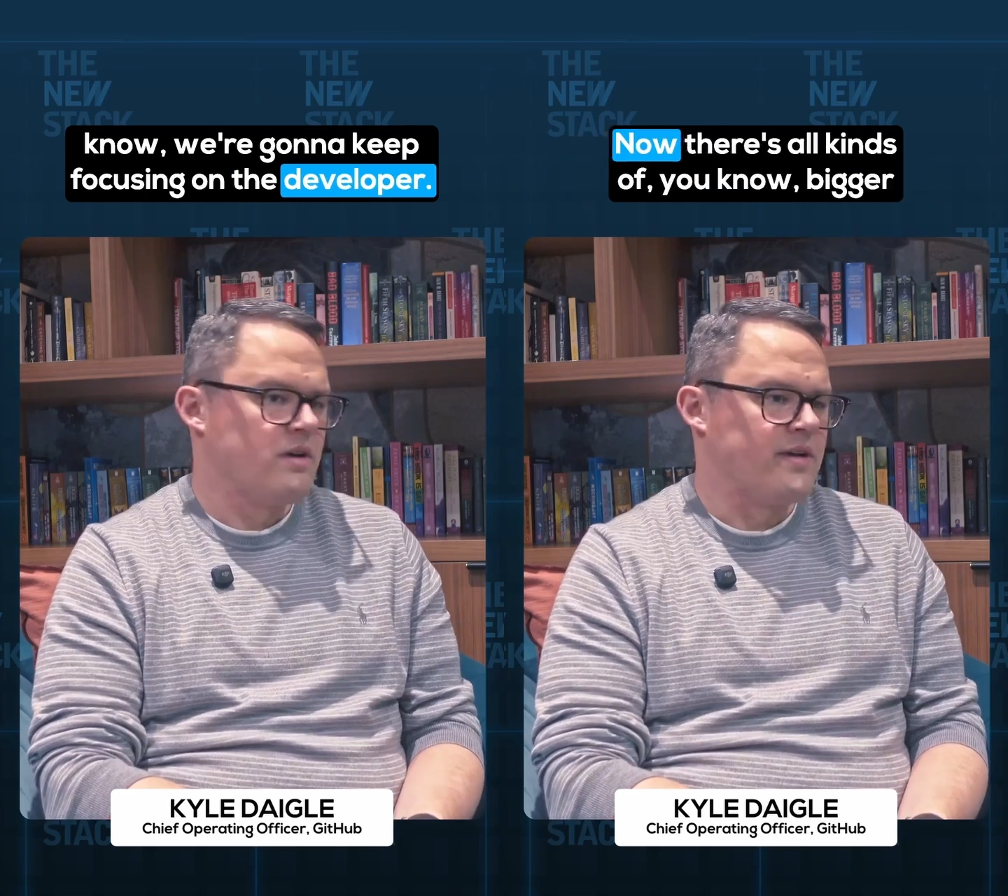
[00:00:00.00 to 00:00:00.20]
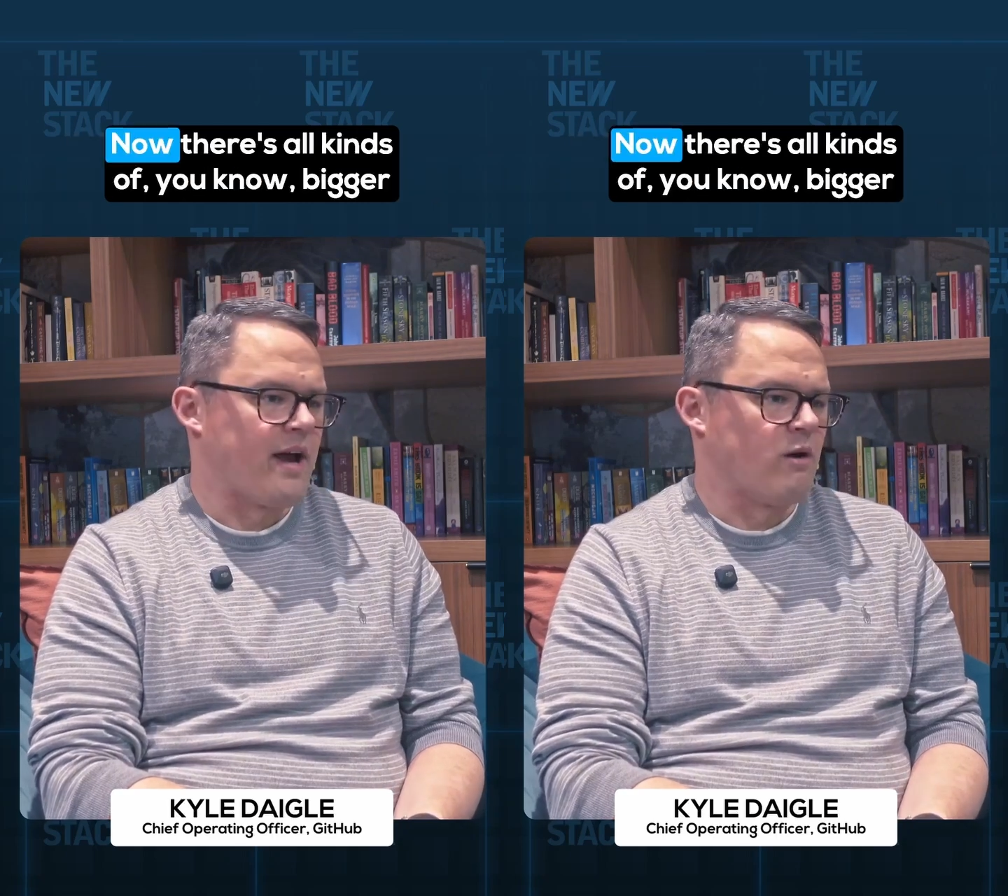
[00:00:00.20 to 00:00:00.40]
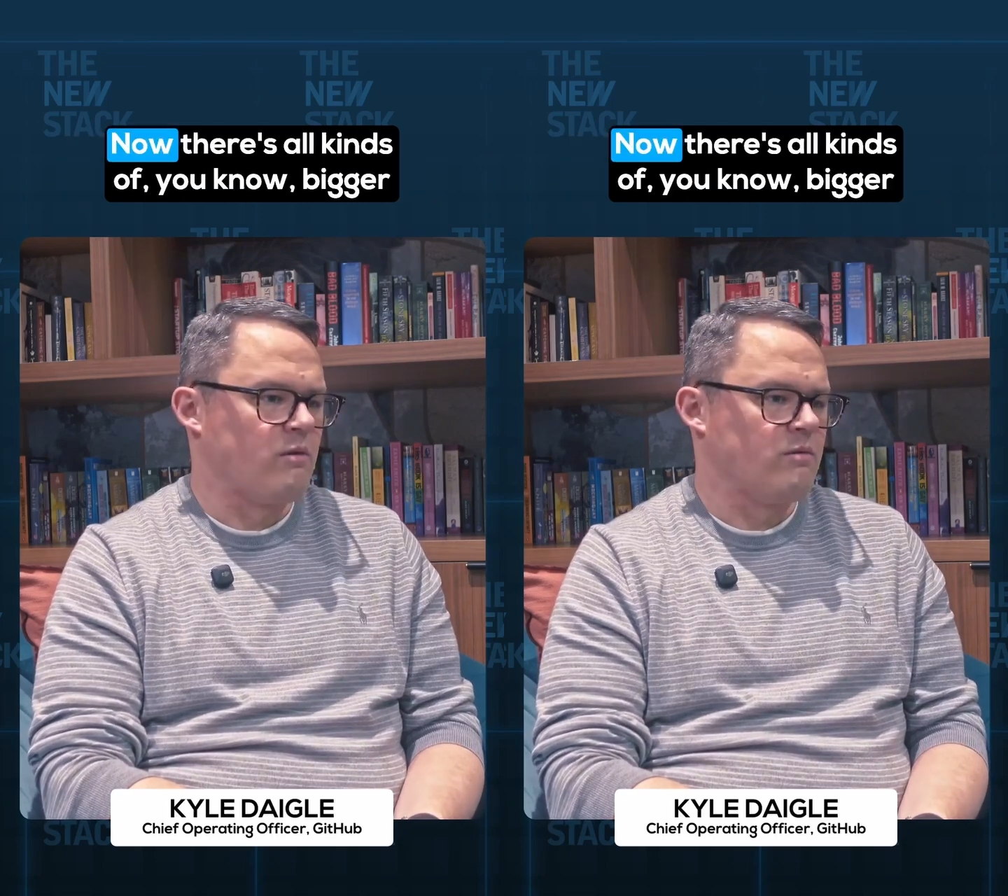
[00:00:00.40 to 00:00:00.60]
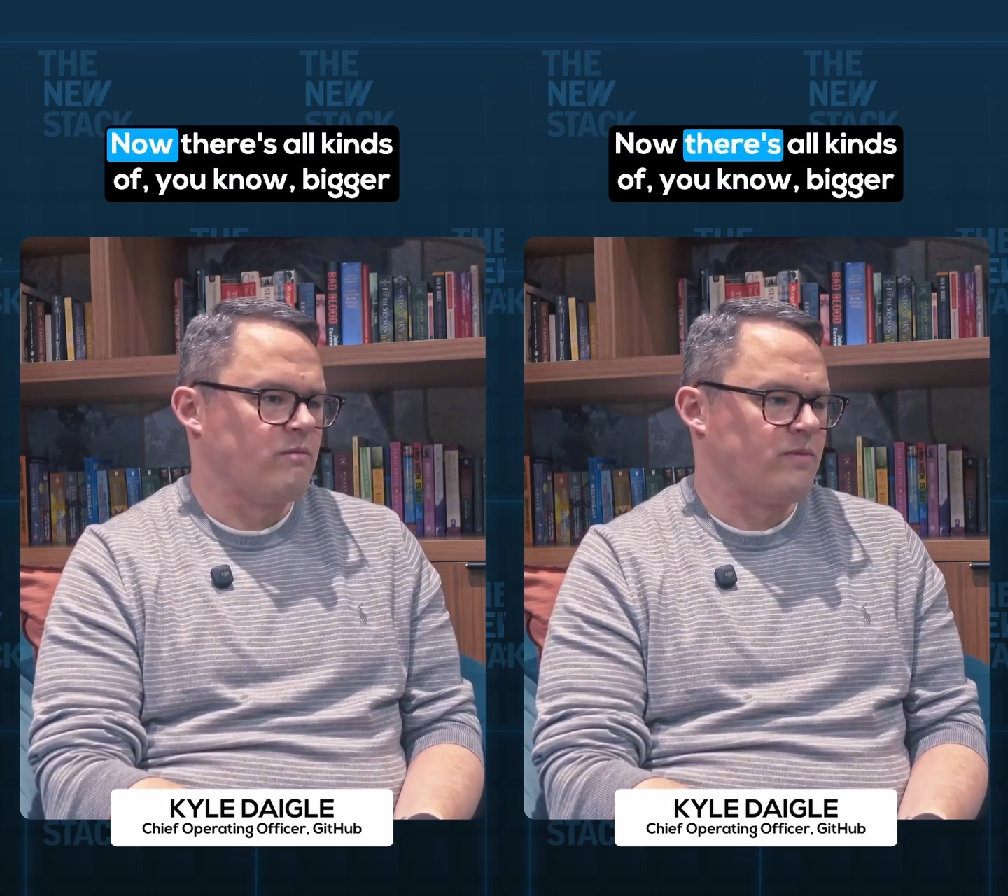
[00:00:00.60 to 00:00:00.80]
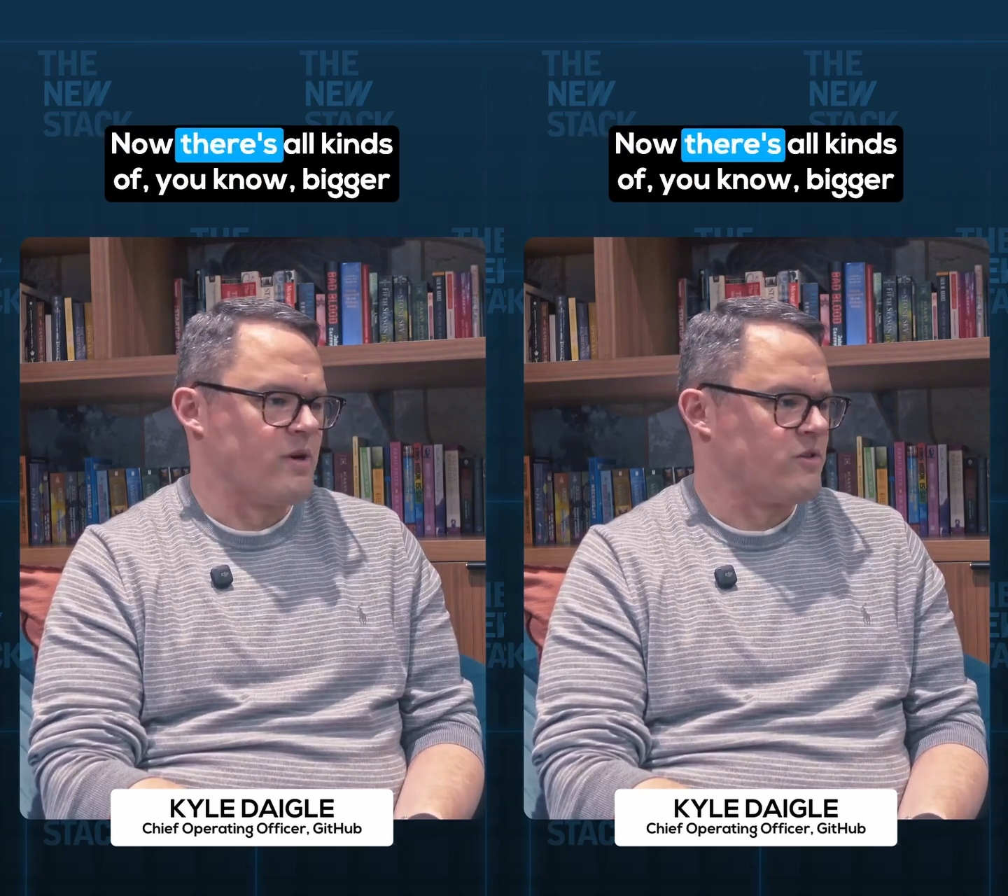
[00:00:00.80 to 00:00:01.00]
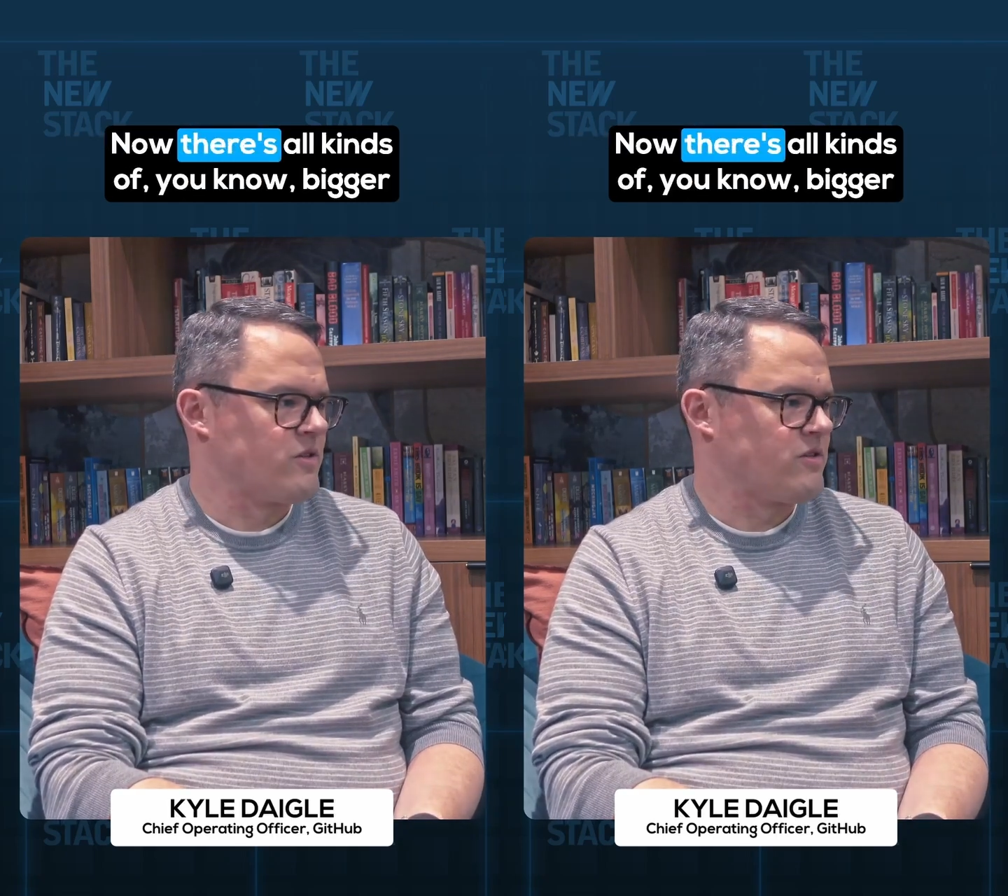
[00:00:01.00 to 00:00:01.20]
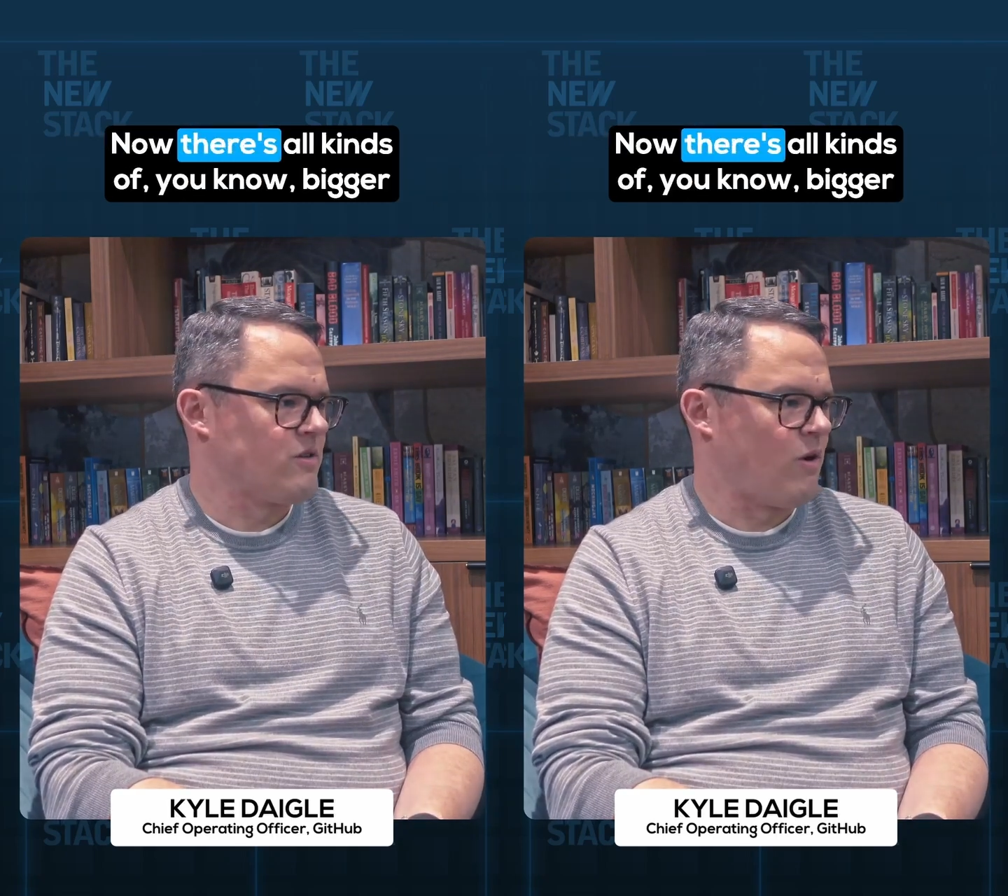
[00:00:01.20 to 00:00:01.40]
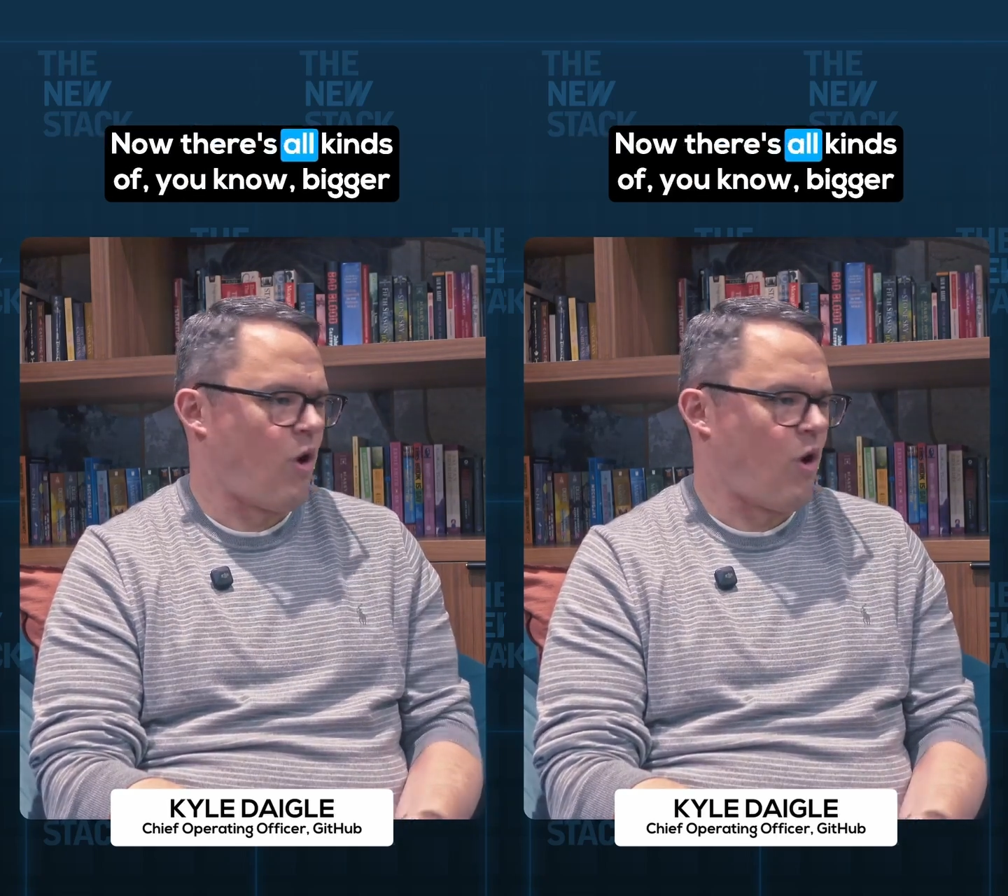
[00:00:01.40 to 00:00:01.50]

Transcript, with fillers: Now, there's